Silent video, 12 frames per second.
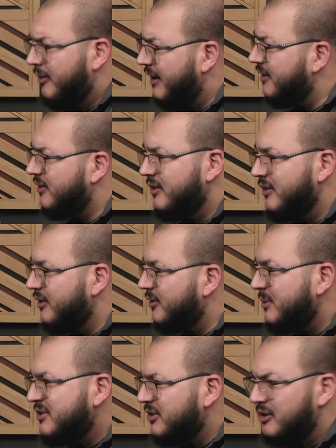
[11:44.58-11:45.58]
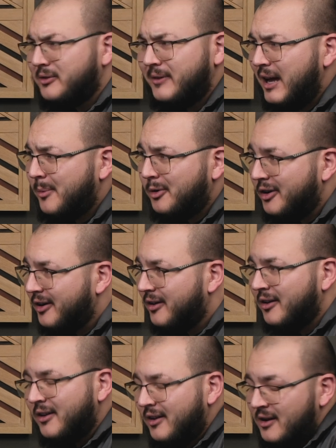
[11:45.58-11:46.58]
laces, which are a fabric.
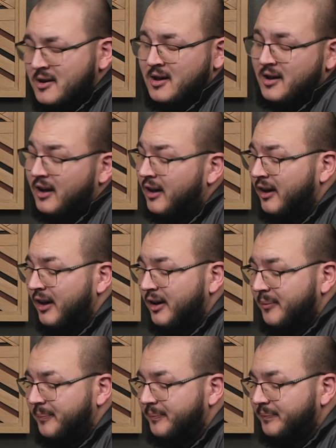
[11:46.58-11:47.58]
But